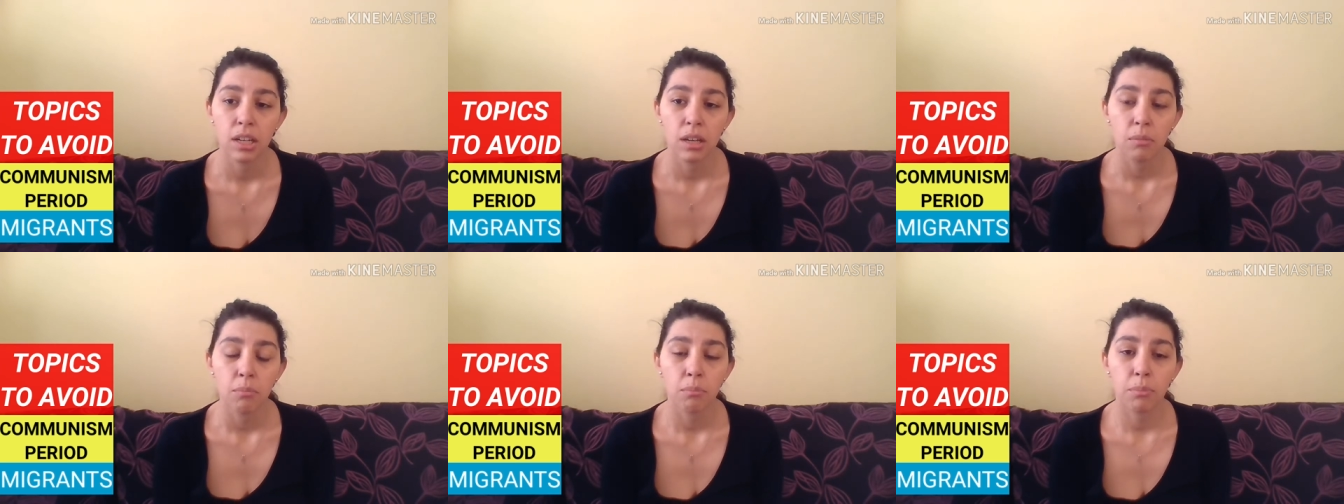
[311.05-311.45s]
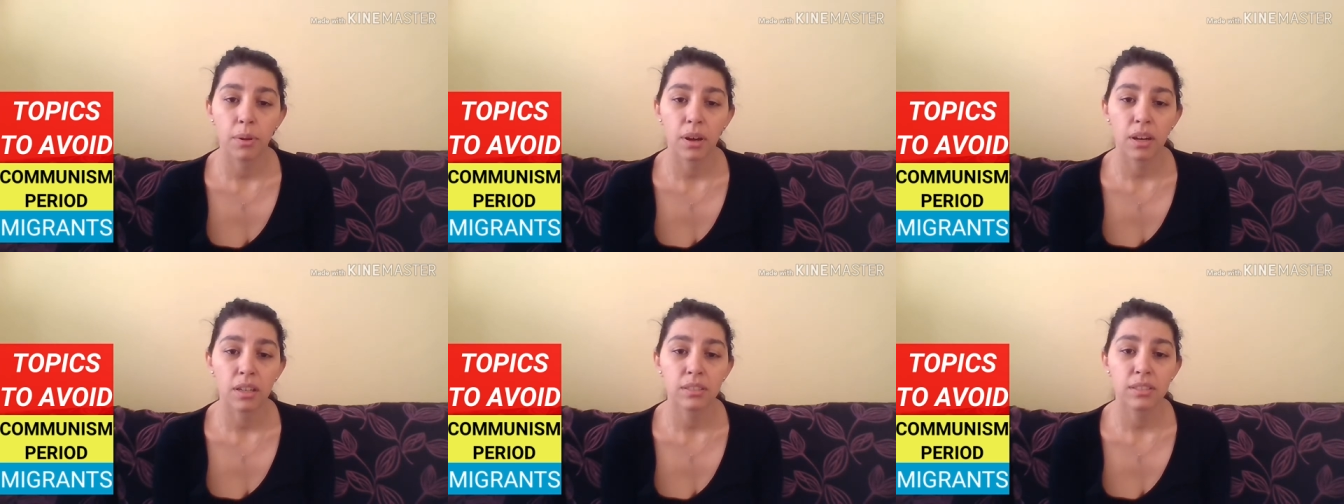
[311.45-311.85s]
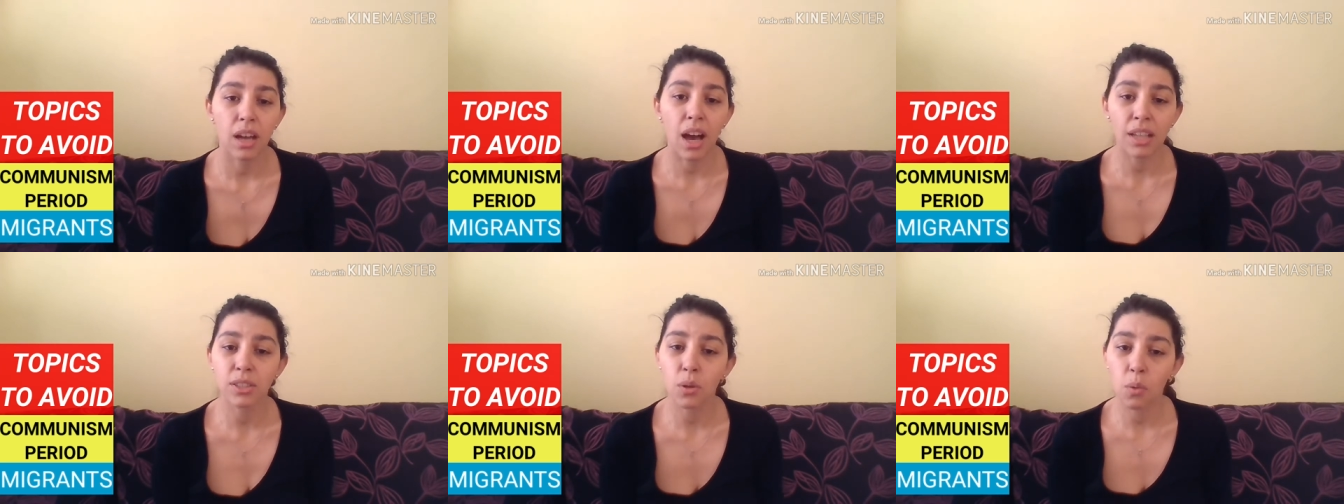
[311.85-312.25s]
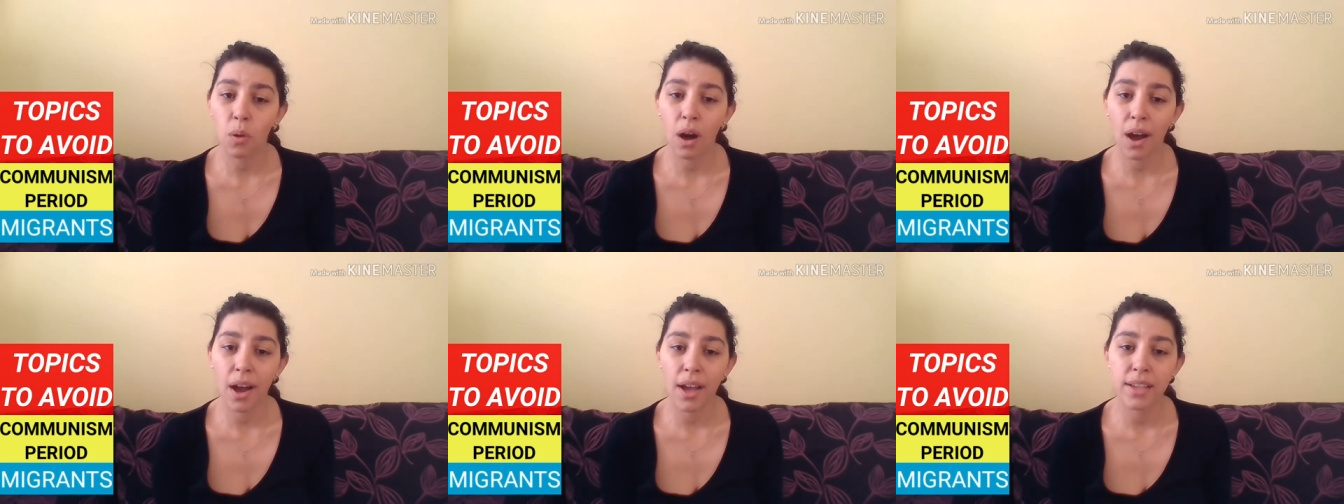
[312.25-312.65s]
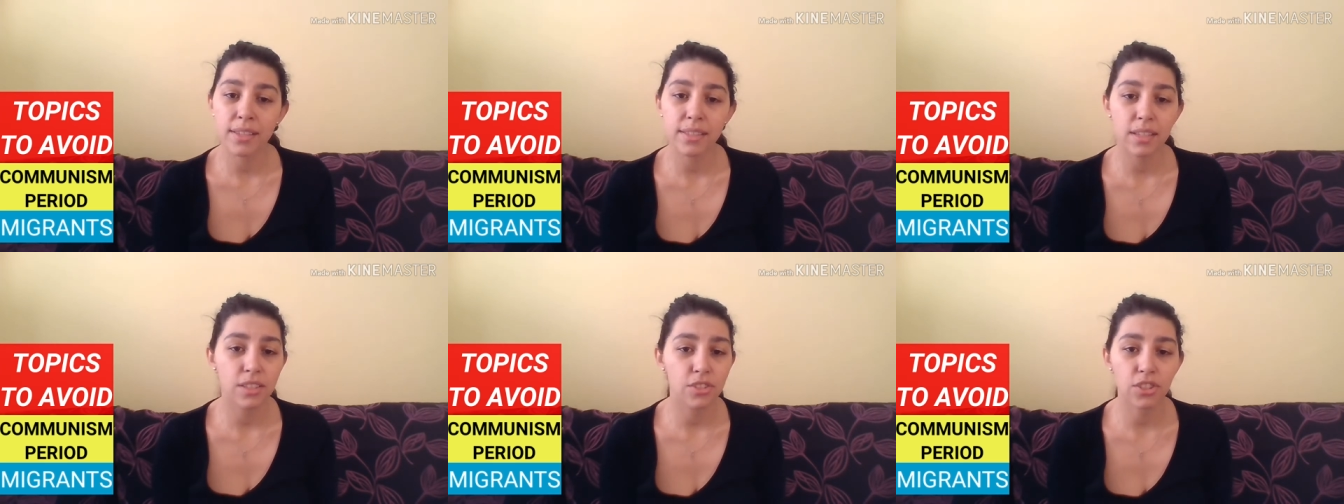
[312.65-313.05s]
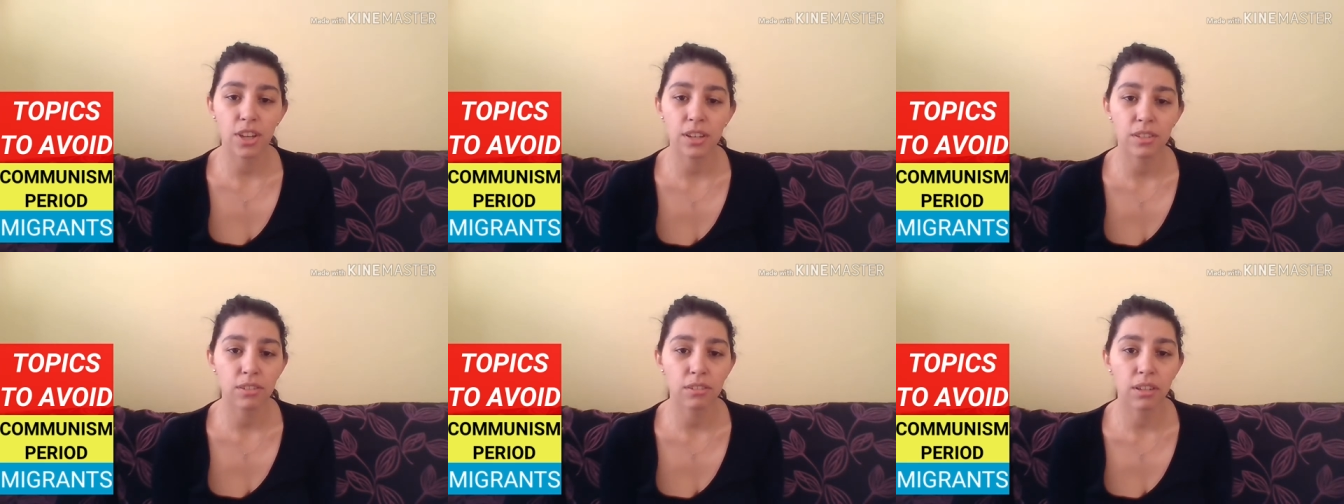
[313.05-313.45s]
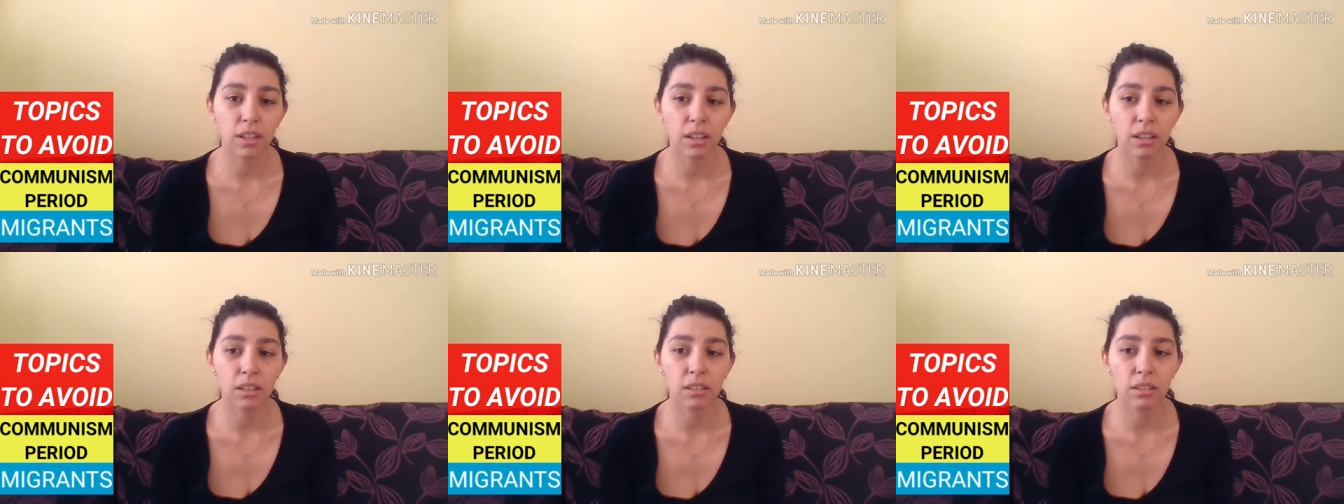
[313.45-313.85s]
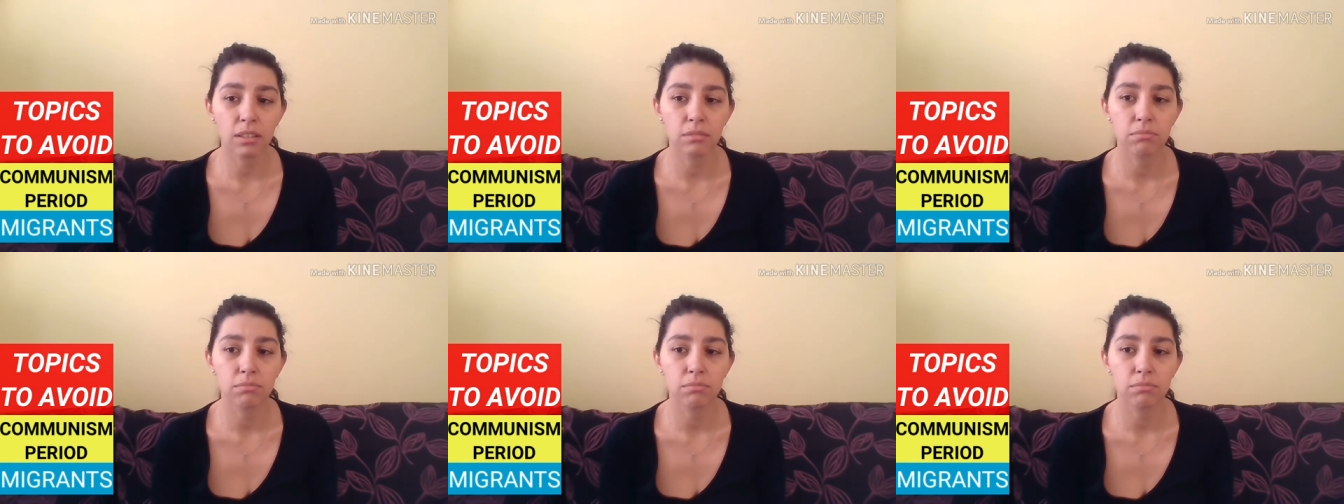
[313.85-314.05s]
But otherwise, in general,